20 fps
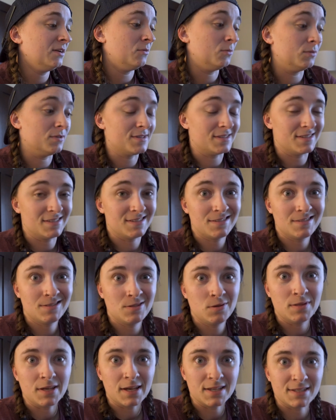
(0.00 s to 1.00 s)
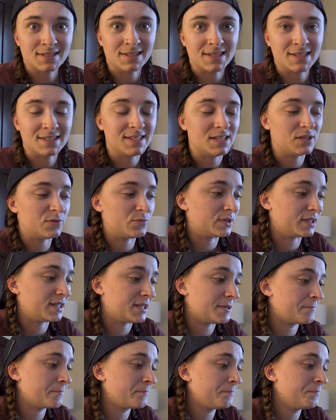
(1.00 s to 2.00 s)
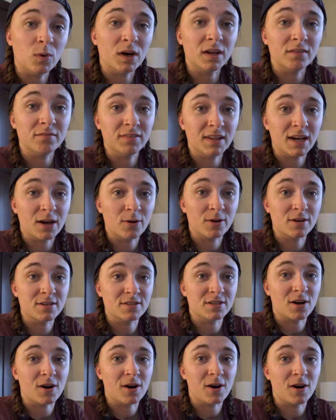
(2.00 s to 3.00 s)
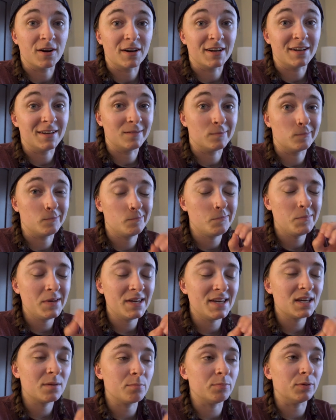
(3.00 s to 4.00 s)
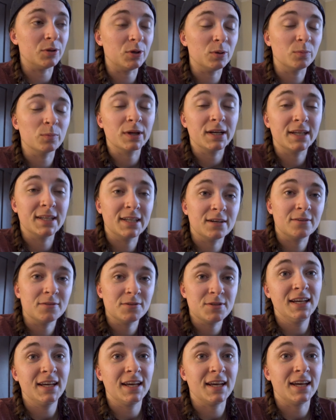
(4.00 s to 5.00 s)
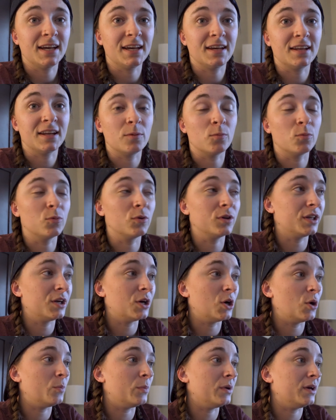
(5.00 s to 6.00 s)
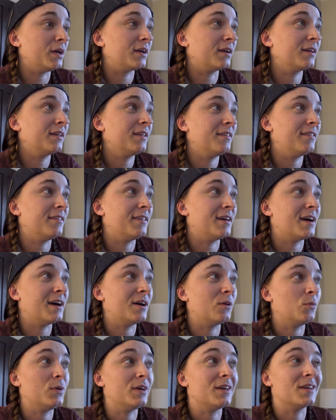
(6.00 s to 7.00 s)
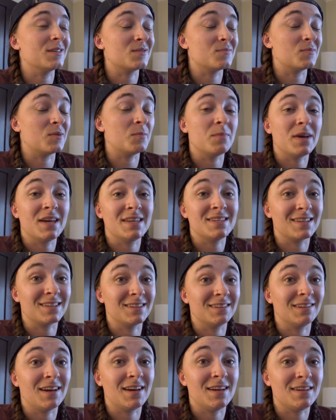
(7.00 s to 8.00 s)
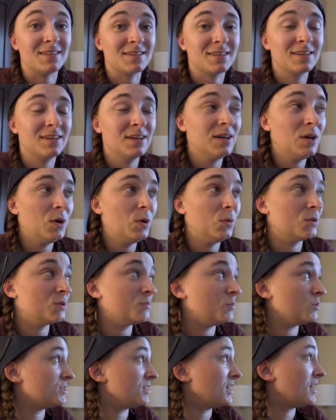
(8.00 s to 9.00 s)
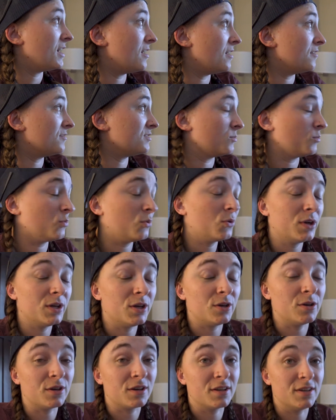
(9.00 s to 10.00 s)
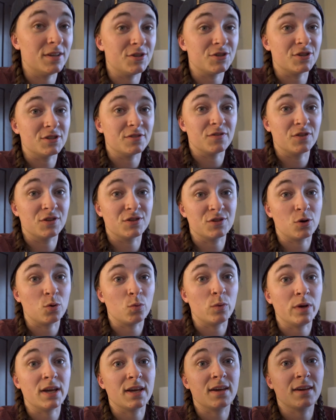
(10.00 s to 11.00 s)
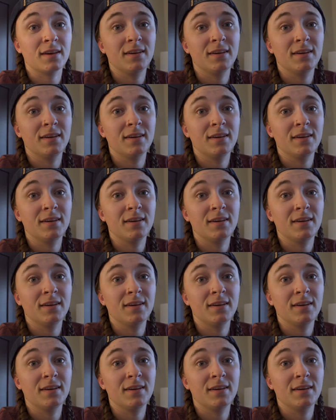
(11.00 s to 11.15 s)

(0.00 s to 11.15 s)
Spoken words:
Well, since 2019, really. Wildflowers are in peak bloom right now, and I'm really hoping that we get some amazing light. We're supposed to have some pretty good conditions for this whole week.